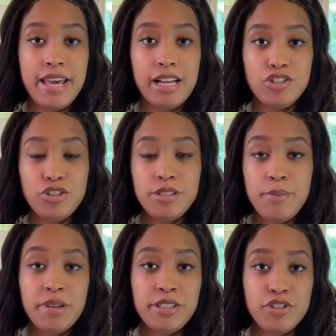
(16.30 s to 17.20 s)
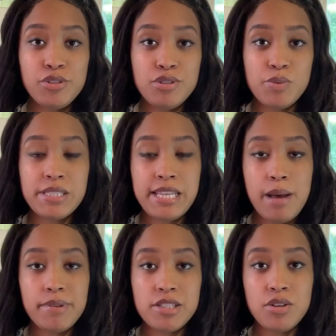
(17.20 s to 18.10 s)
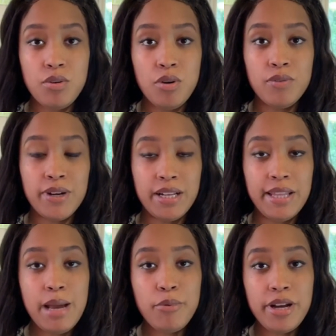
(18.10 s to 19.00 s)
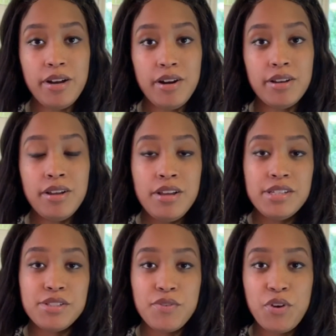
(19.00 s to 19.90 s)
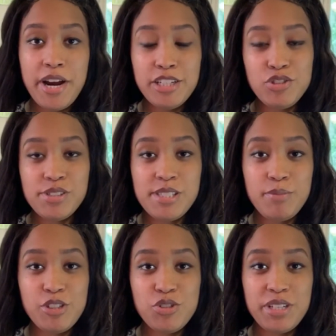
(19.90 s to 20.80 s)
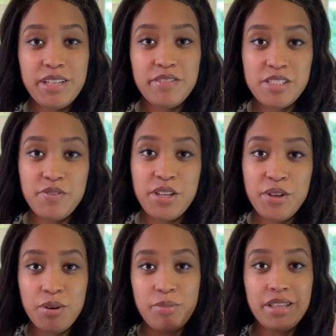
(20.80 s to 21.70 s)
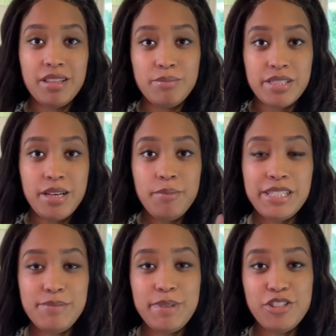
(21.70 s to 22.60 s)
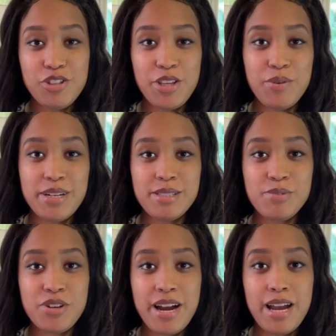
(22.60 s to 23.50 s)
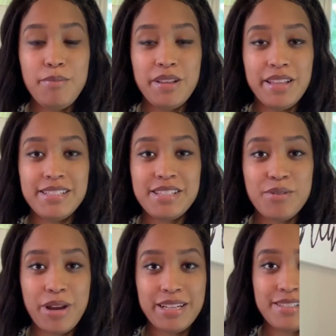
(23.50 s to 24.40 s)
and I typically choose one topic to go over and elaborate on. So if you are interested, be sure to give this video a big thumbs up. Please make sure that you are subscribed and let's get right